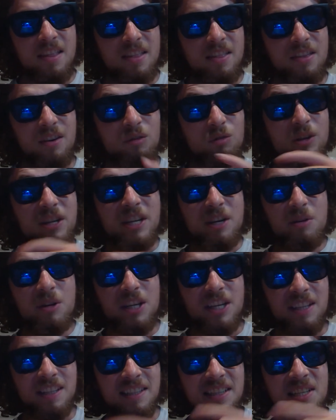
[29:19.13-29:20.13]
The
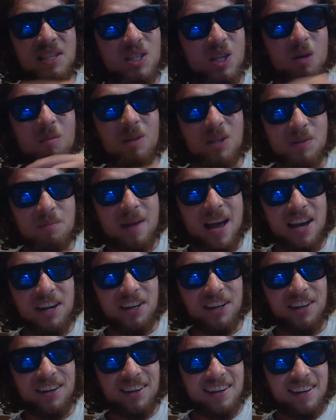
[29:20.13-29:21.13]
reunion is so much
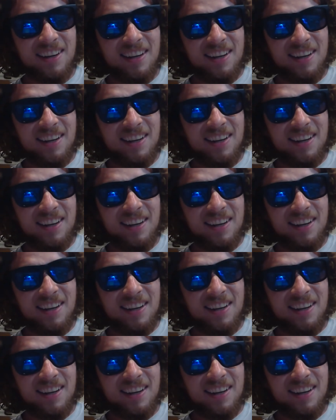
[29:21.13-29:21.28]
better